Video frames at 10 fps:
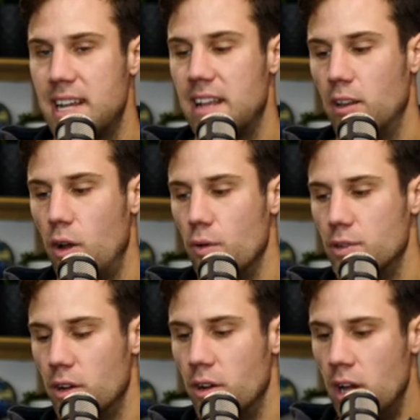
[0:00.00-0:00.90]
and load.
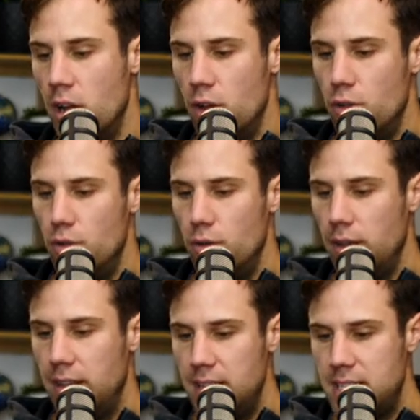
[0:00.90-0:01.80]
So
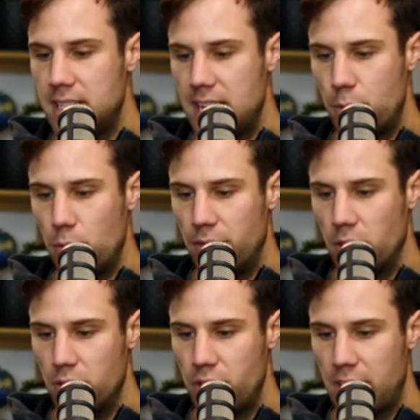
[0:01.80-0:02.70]
in this example, we've
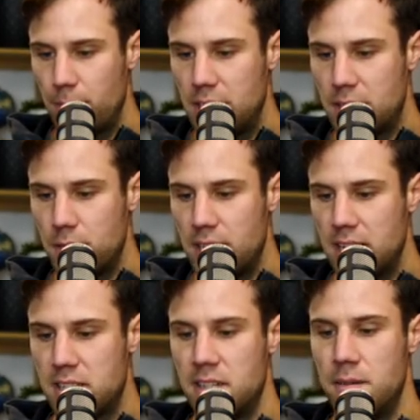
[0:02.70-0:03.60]
got Jacob did some
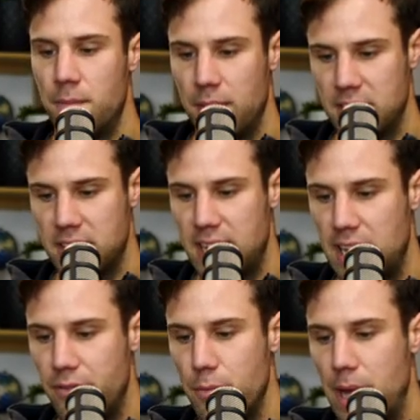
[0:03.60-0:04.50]
sets. There's a set
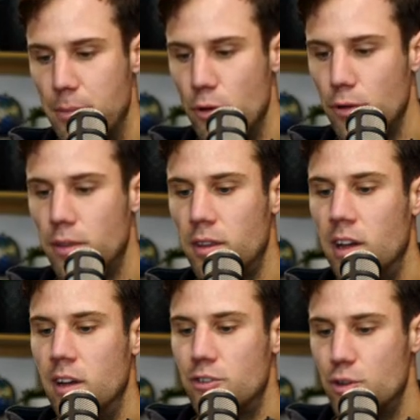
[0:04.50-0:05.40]
here for Babe Ruth,
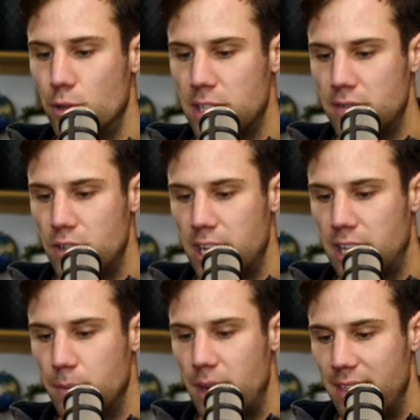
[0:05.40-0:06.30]
2 more sets for
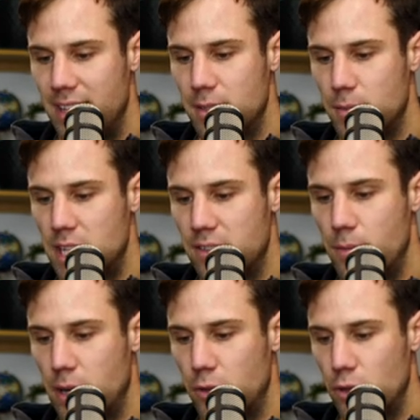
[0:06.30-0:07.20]
Jacob, and then some sets for
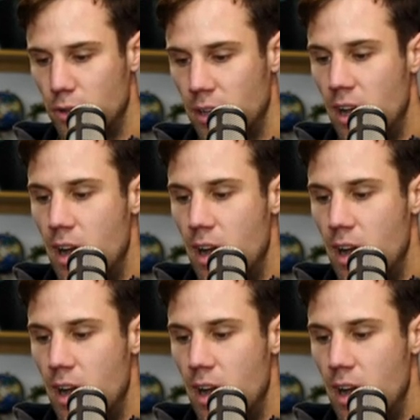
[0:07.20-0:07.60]
Michael Jordan.